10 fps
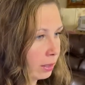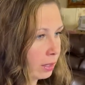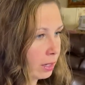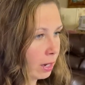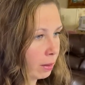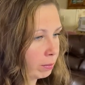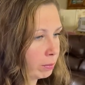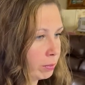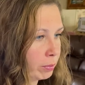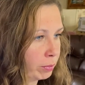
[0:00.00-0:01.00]

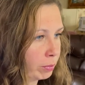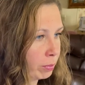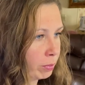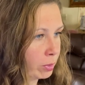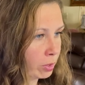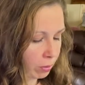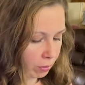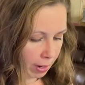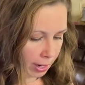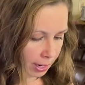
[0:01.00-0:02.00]
nums
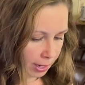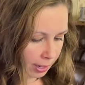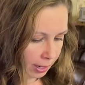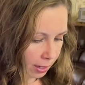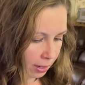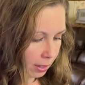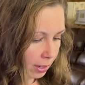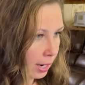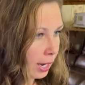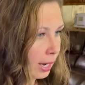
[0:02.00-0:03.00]
array
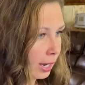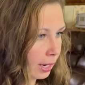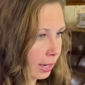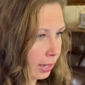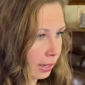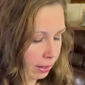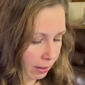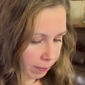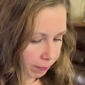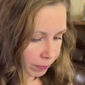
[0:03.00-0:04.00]
I
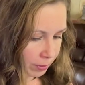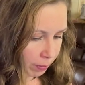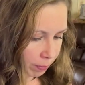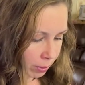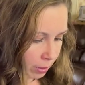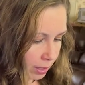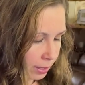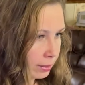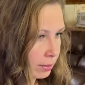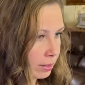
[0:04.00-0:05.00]

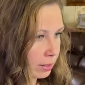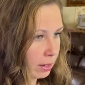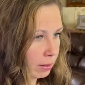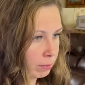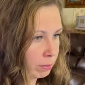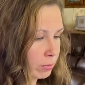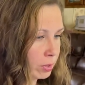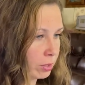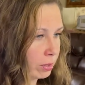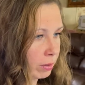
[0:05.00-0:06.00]
plus
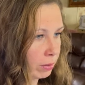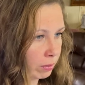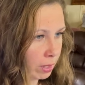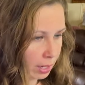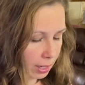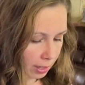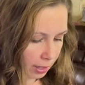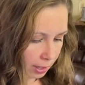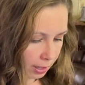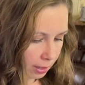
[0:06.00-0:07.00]
nums
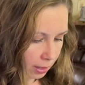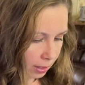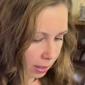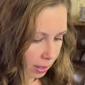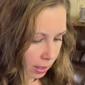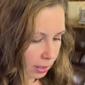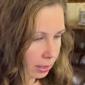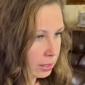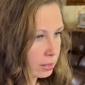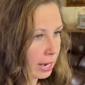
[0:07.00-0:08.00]
array.
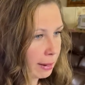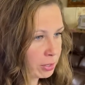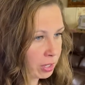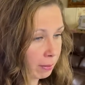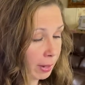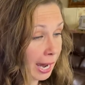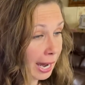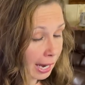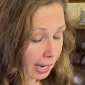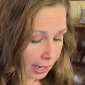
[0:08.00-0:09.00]
This time it's going to be
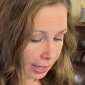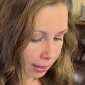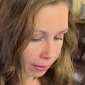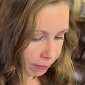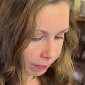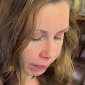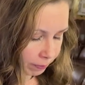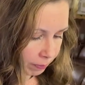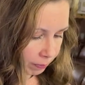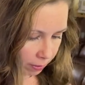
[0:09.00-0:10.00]
I
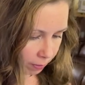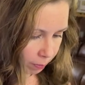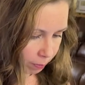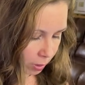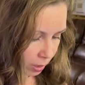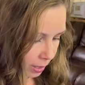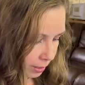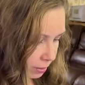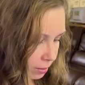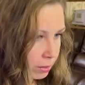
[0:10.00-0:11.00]

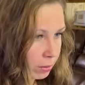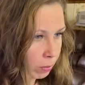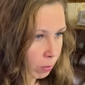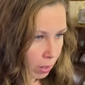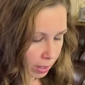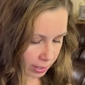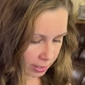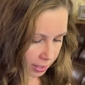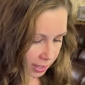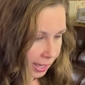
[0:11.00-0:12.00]
plus 1
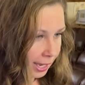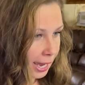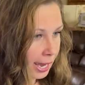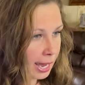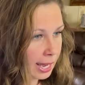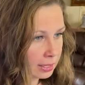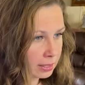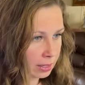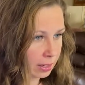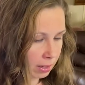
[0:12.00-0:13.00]
to the
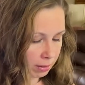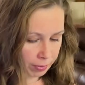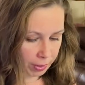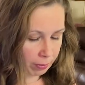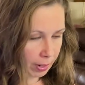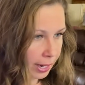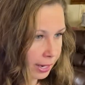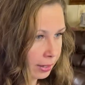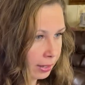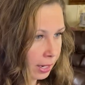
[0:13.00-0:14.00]
end of the
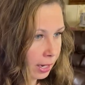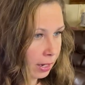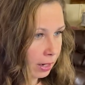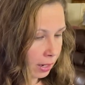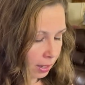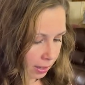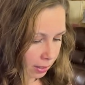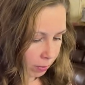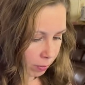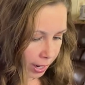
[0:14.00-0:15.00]
array,
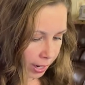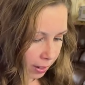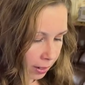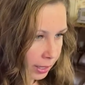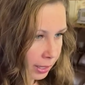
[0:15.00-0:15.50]
where it